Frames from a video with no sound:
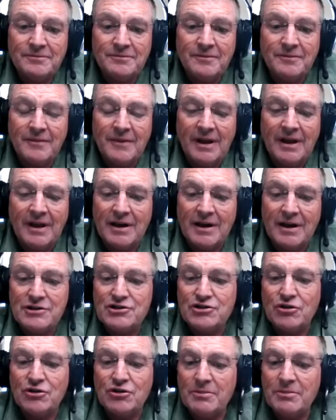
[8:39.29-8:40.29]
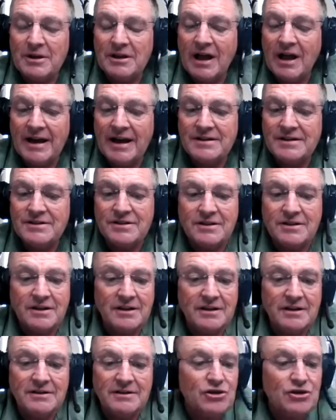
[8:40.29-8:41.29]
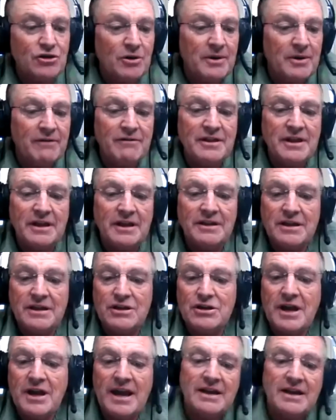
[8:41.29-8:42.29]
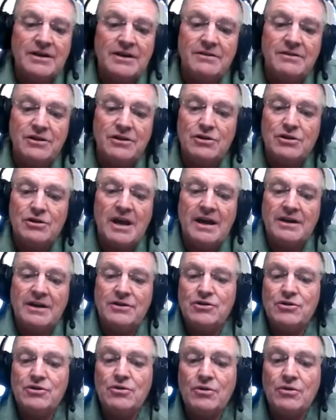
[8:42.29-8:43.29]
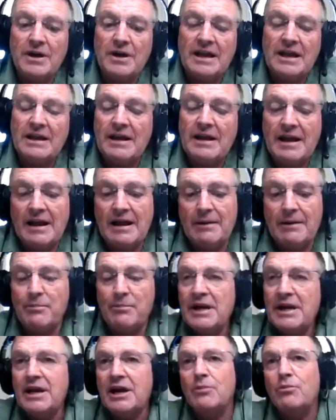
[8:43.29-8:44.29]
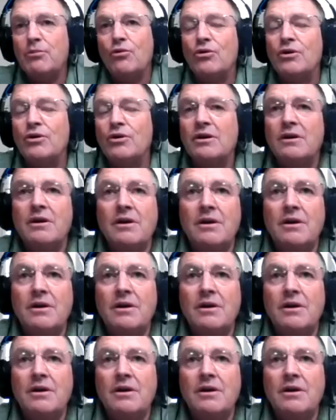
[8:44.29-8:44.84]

and I'd show him the lights, and I'd show him everything that you can't do at a big airport.